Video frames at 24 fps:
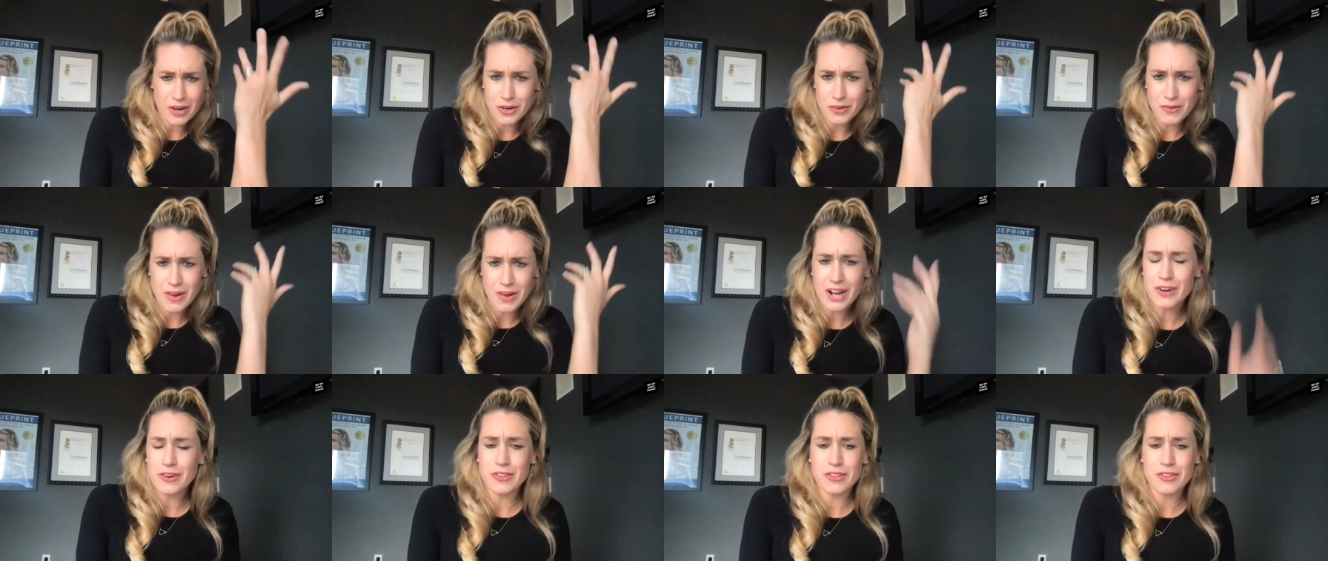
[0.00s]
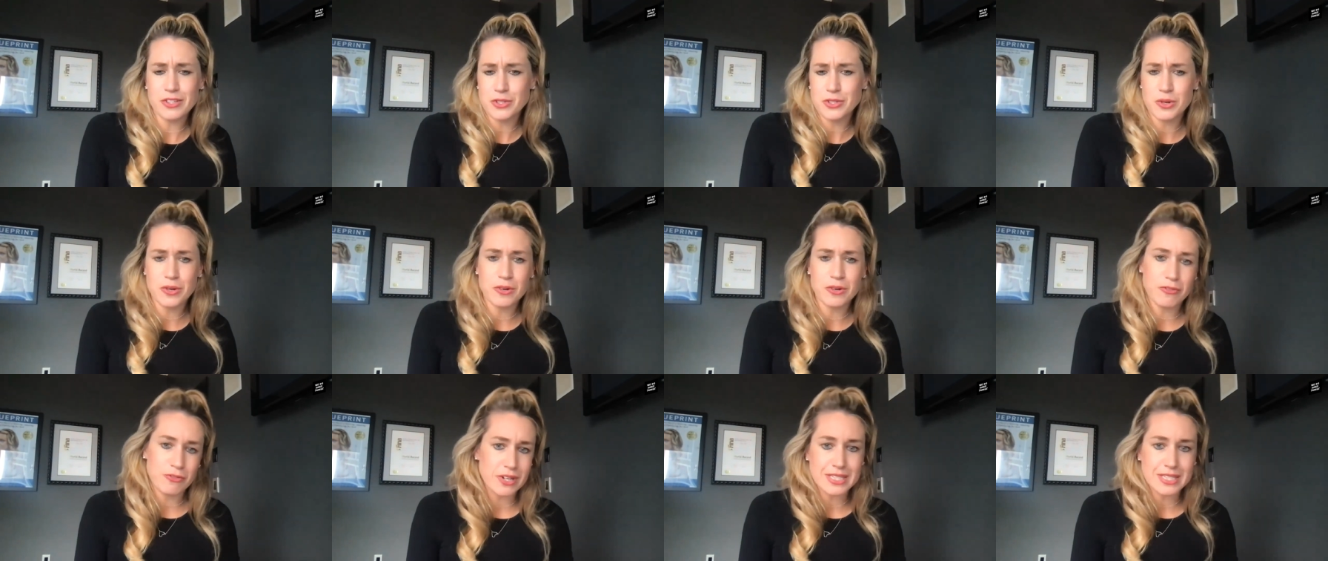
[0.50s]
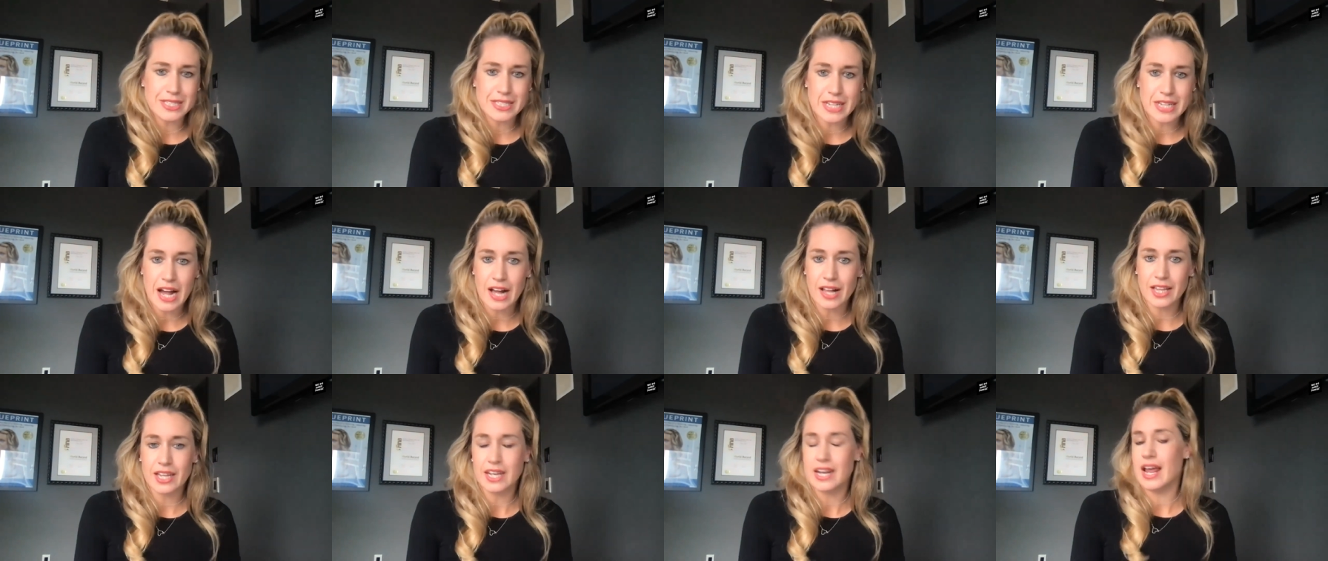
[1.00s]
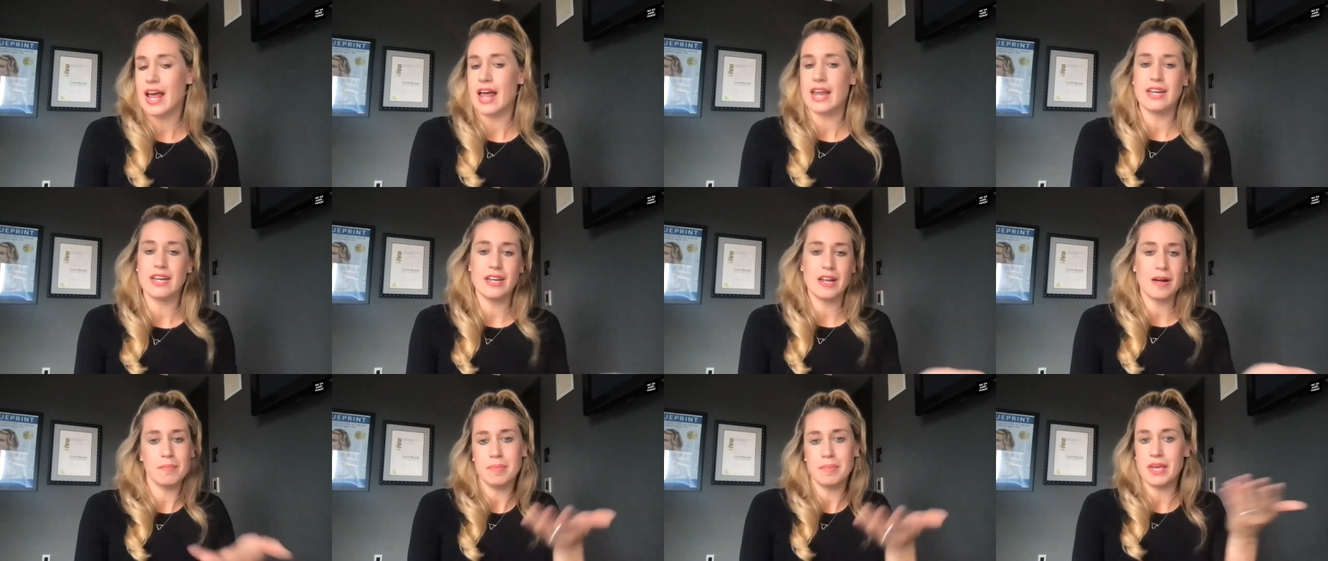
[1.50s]
american record in the 200 freestyle and it
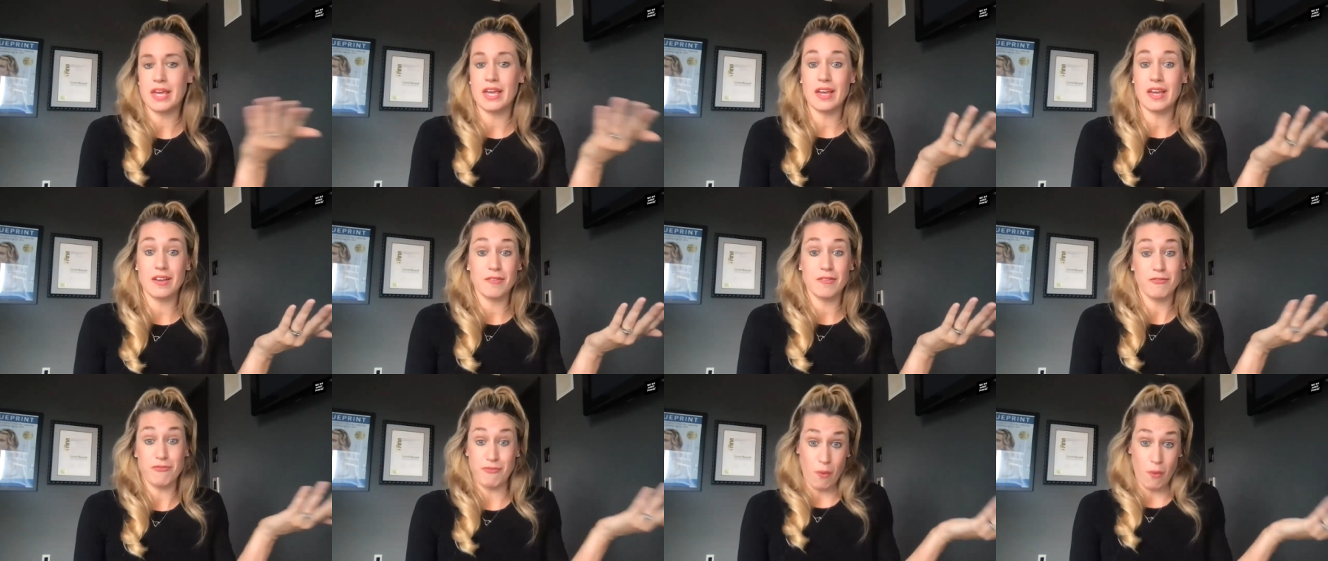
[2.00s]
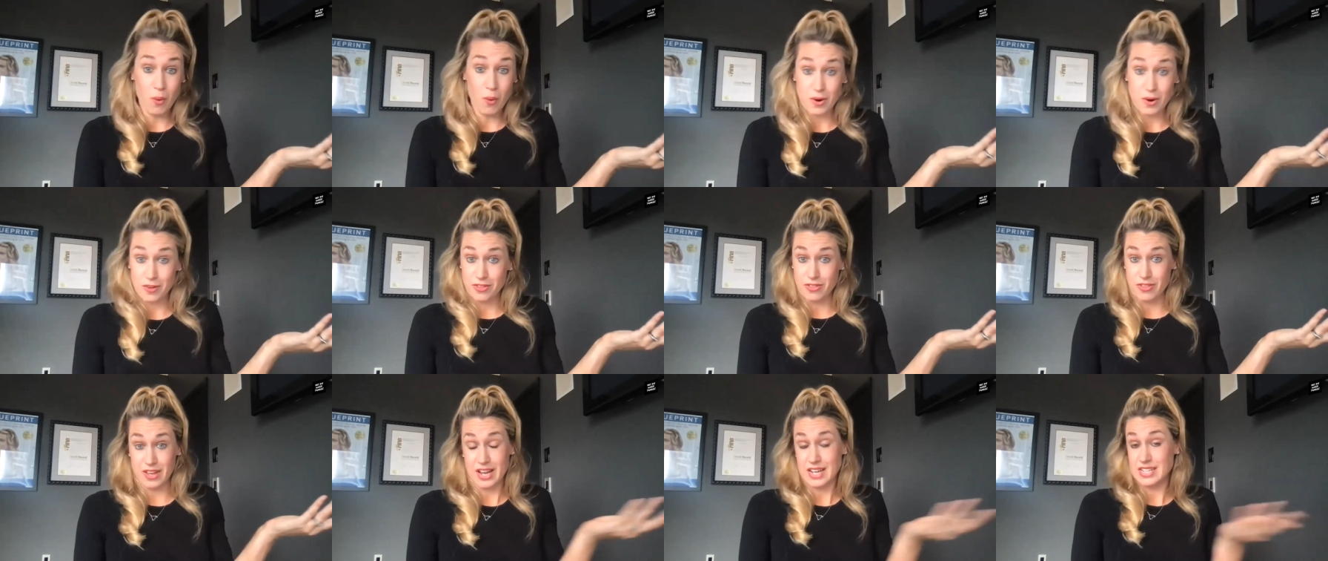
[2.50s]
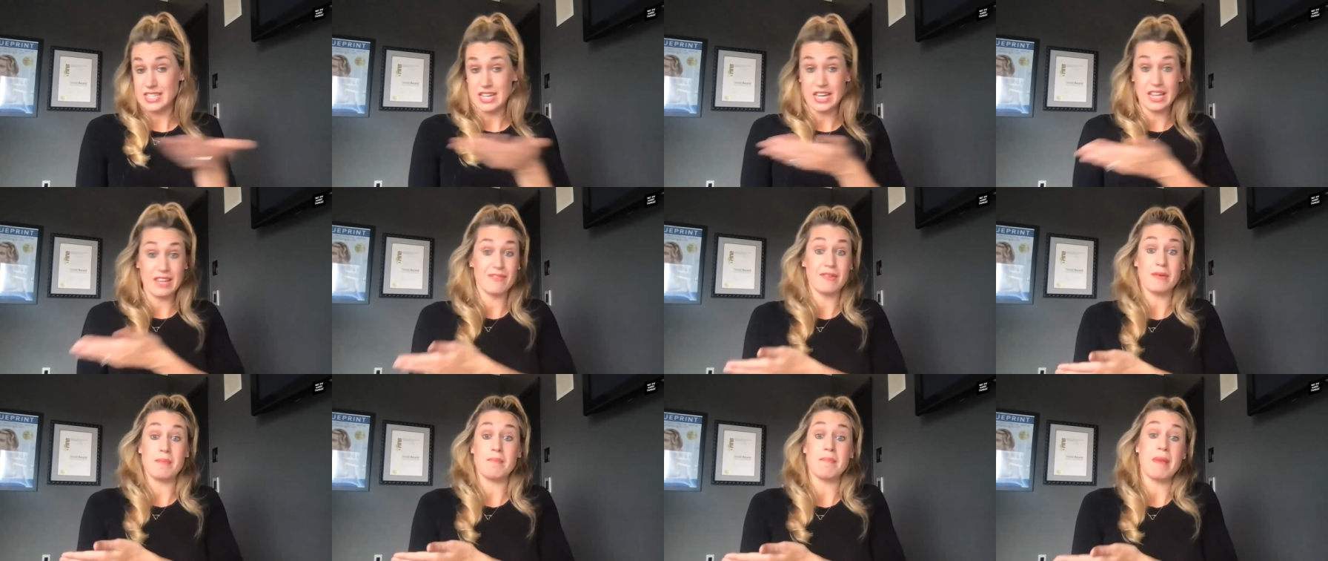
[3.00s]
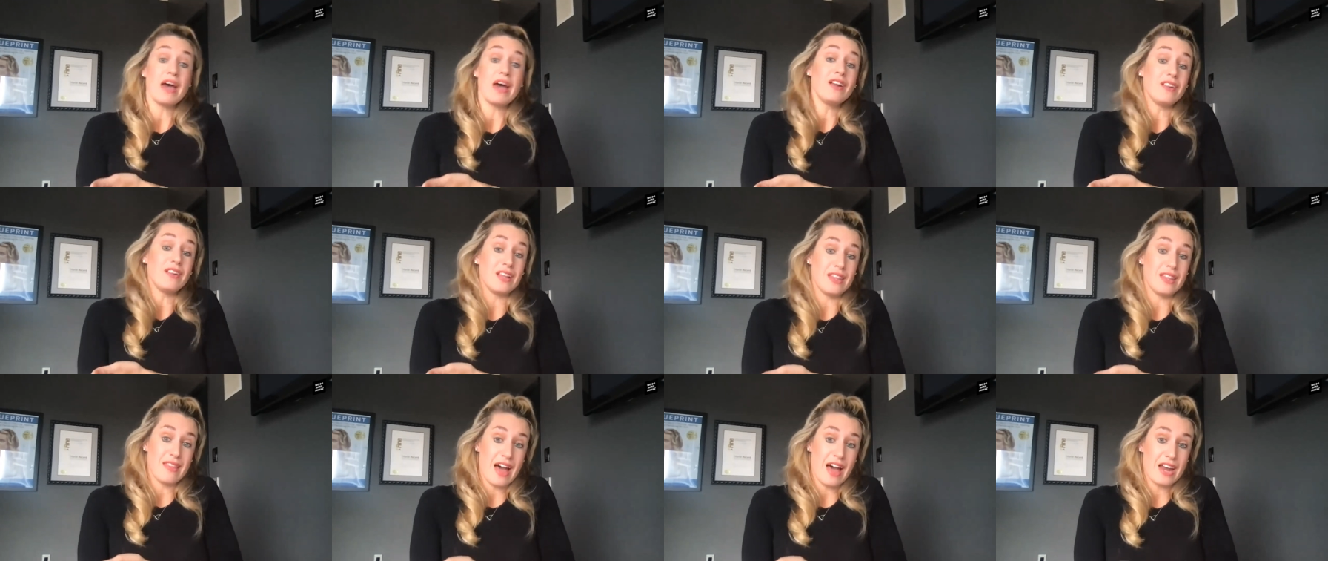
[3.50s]
ended up being fourth like i didn't even
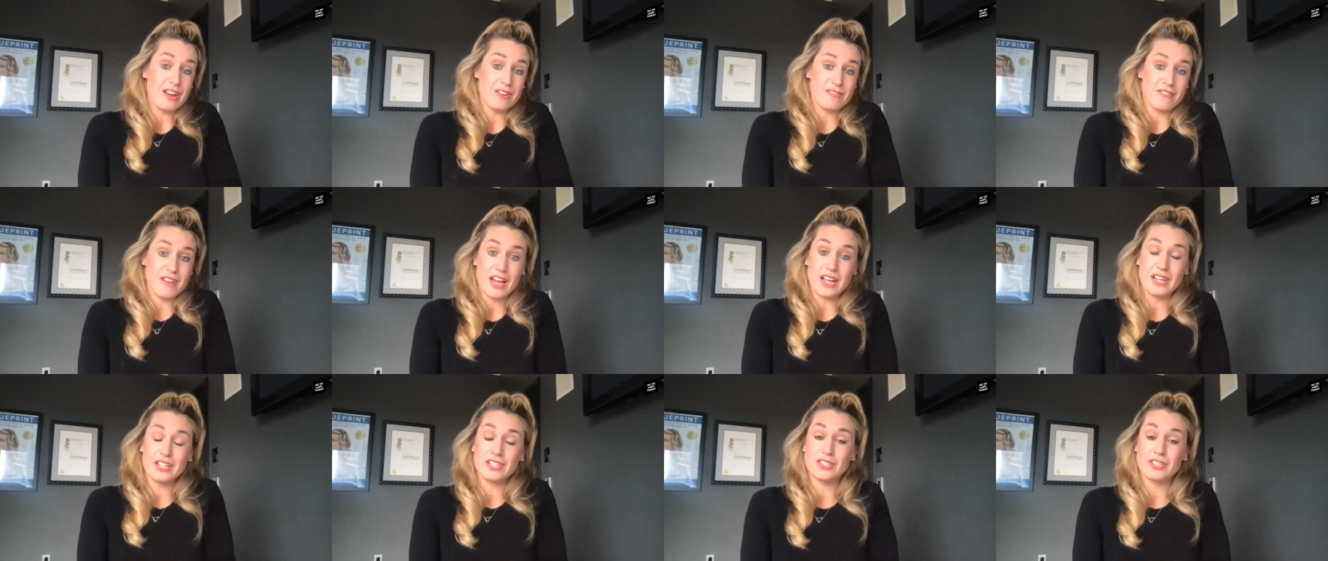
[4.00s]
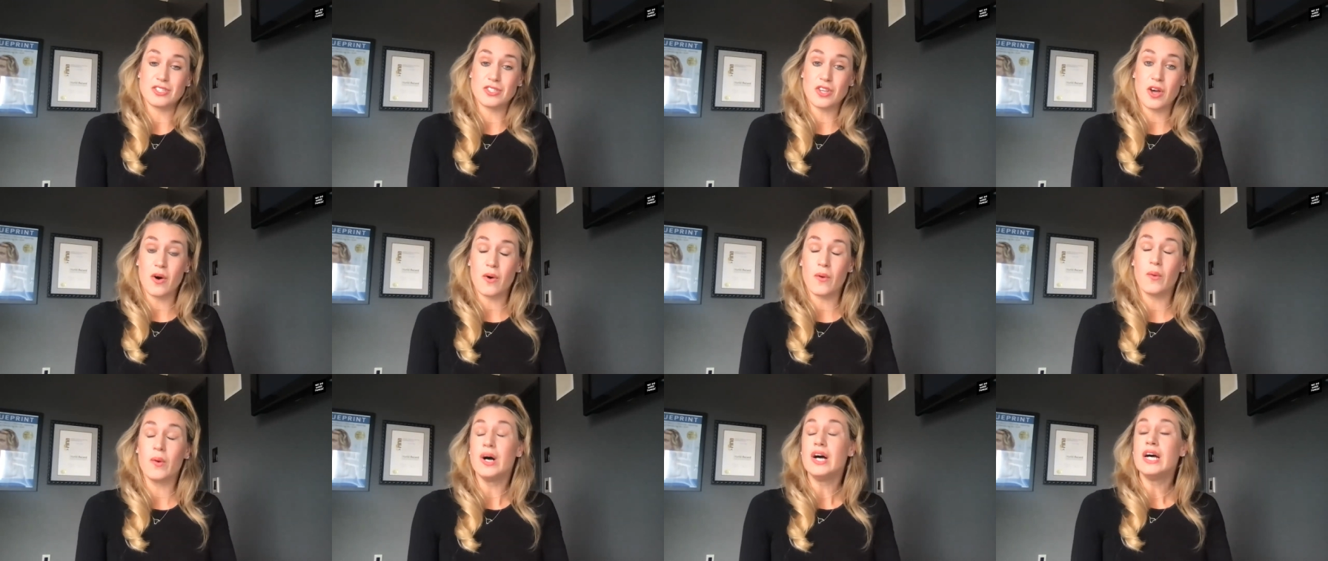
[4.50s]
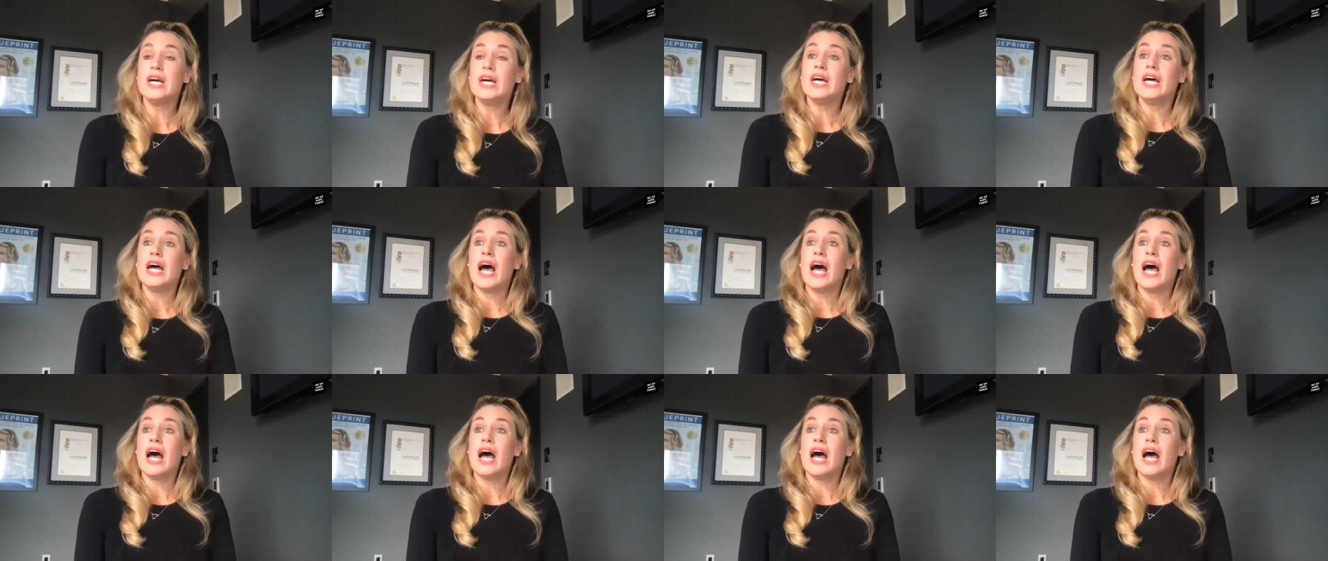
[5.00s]
medal in that event so